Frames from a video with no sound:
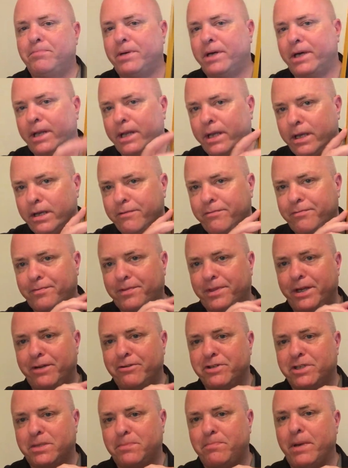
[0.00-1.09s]
but if
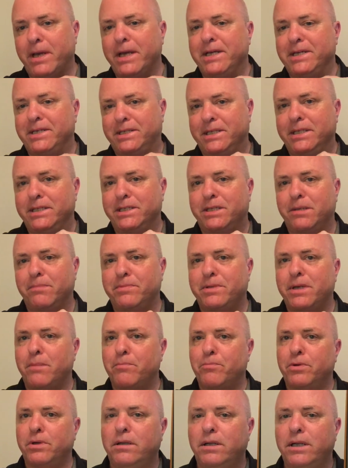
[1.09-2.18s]
there's space in
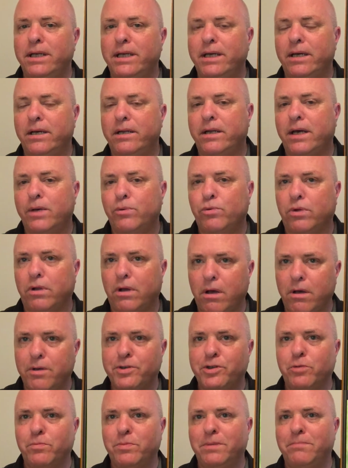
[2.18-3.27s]
September, Leah and I will
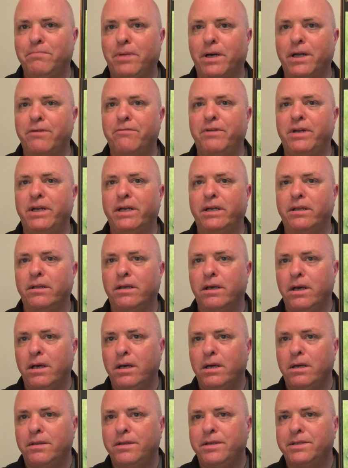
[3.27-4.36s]
also be buddy reading
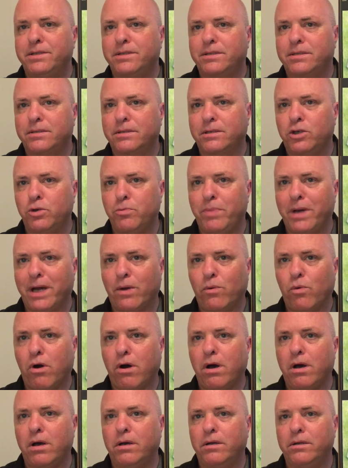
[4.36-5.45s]
this
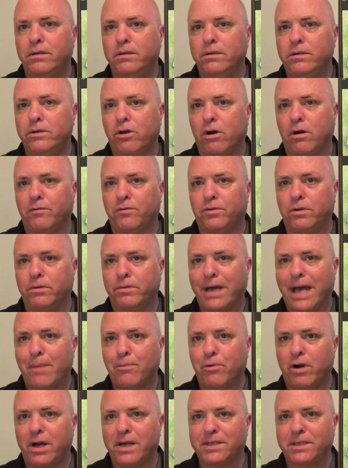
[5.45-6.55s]
Quebecois novel,
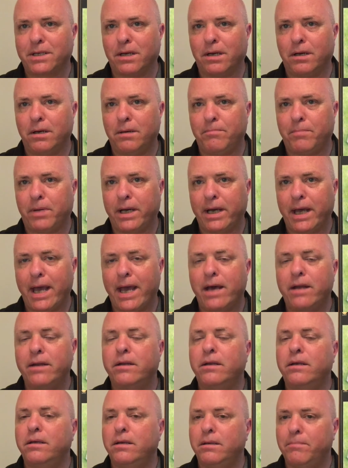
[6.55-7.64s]
Kamaraska, by
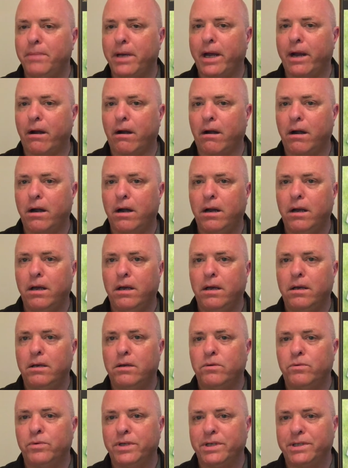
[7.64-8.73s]
Anne Hebert,
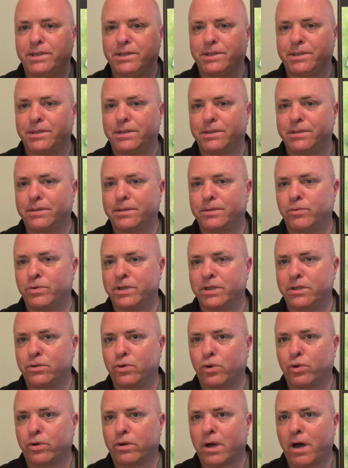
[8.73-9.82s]
which was a
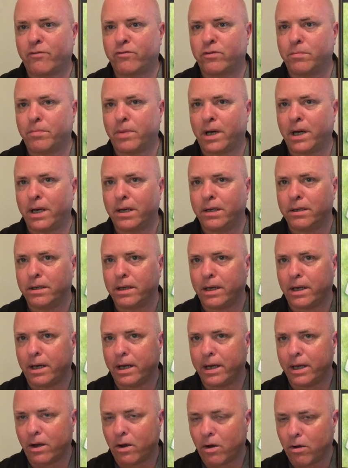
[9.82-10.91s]
total cover buy.
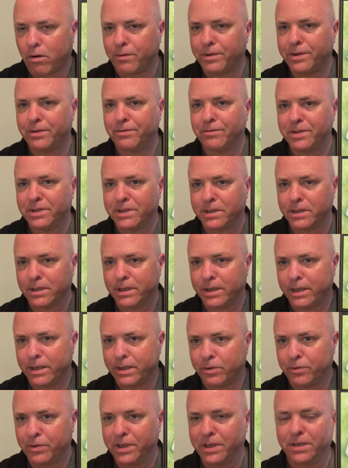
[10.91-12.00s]
I hauled it recently. I
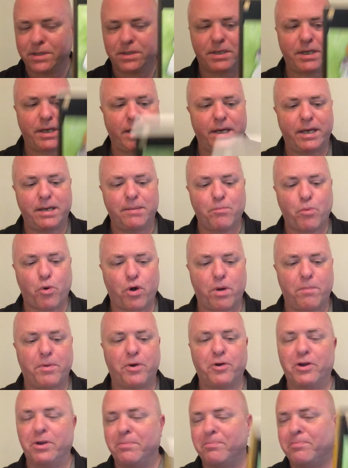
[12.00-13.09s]
don't need to say any more
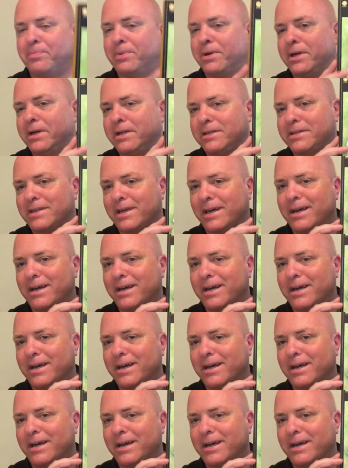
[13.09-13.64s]
about it, but